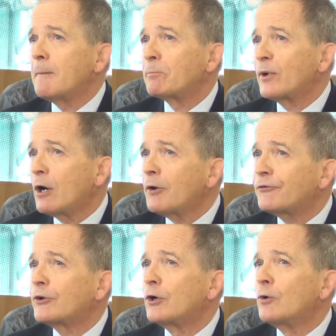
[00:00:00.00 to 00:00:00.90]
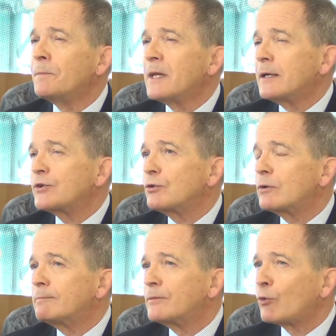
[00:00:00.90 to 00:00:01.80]
but also to
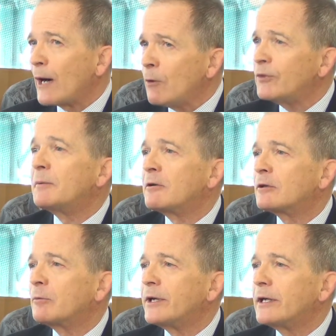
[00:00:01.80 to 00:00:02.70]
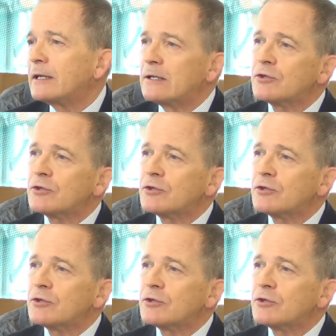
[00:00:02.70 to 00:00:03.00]
ground them a little bit in